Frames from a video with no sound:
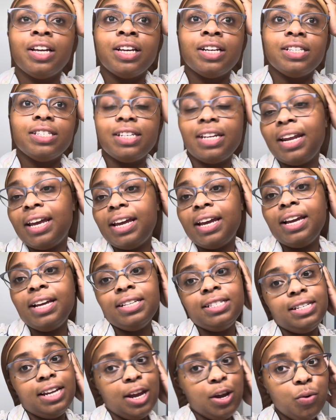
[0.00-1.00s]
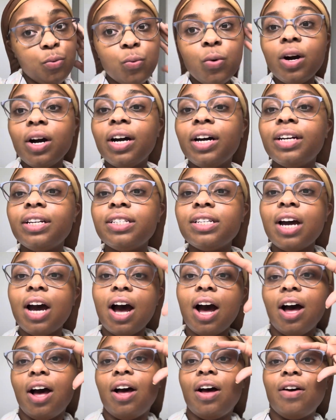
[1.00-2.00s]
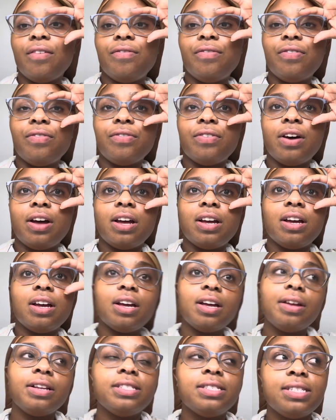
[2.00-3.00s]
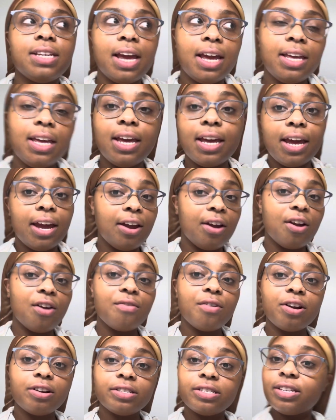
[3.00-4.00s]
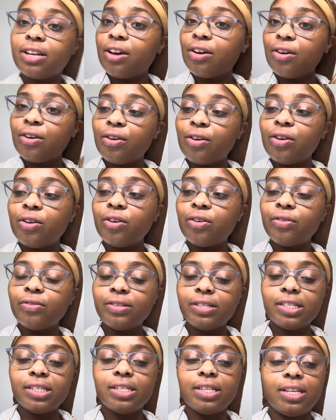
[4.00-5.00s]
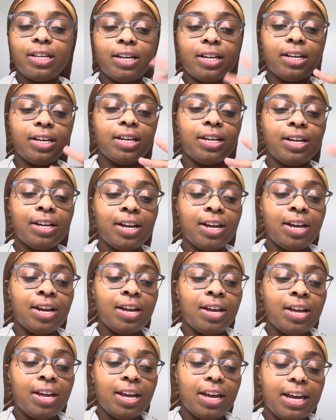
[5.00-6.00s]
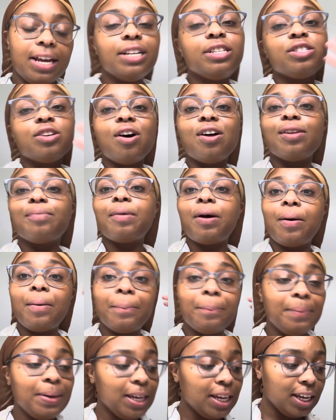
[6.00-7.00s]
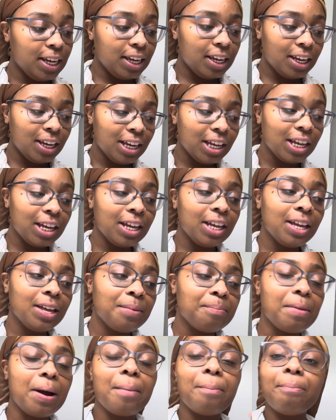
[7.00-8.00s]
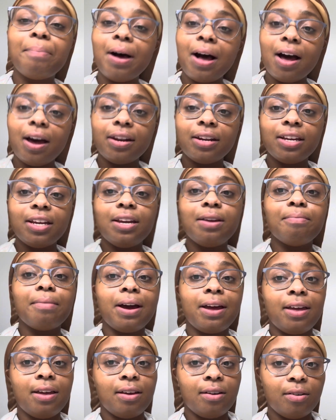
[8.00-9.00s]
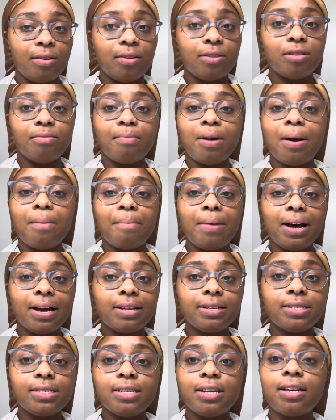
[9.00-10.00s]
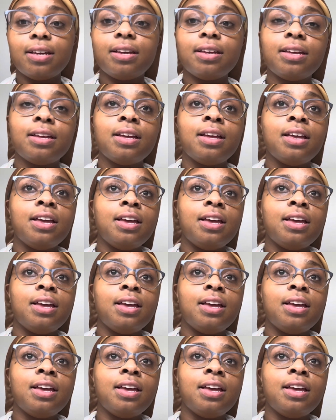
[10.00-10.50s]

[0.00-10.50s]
Today is day 1 of taking care of ourselves. It's all about me, my body, my health, my mindset.